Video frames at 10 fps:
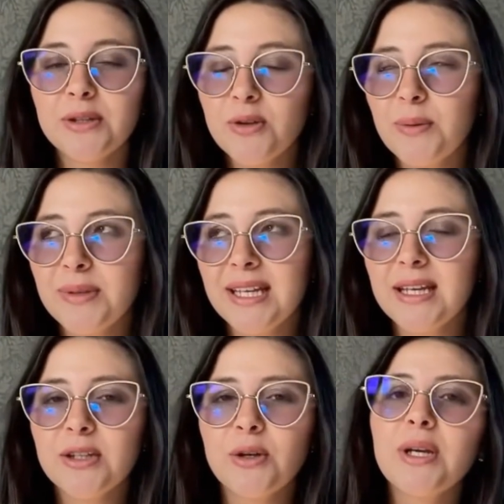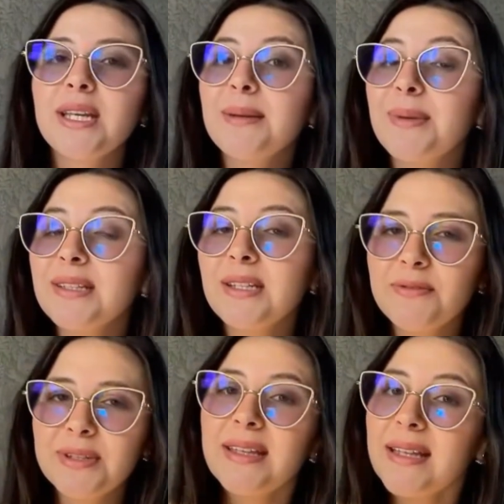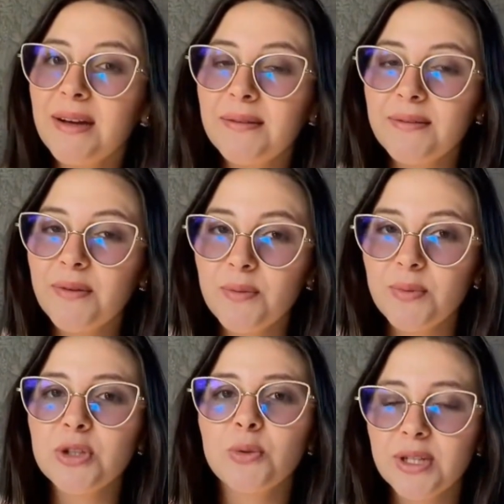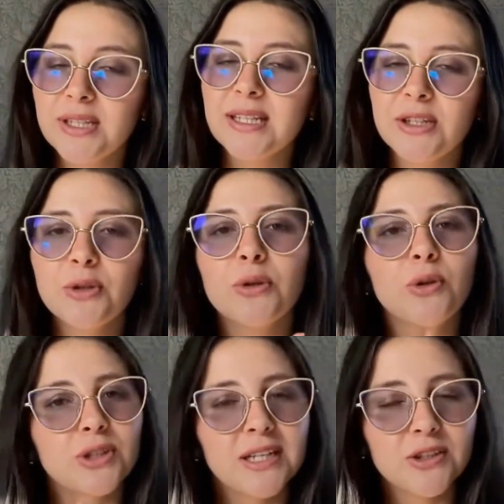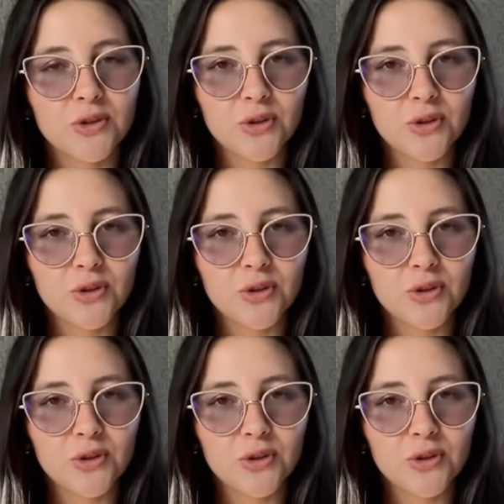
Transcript: to obtain your EB-3 visa, which will lead you to get your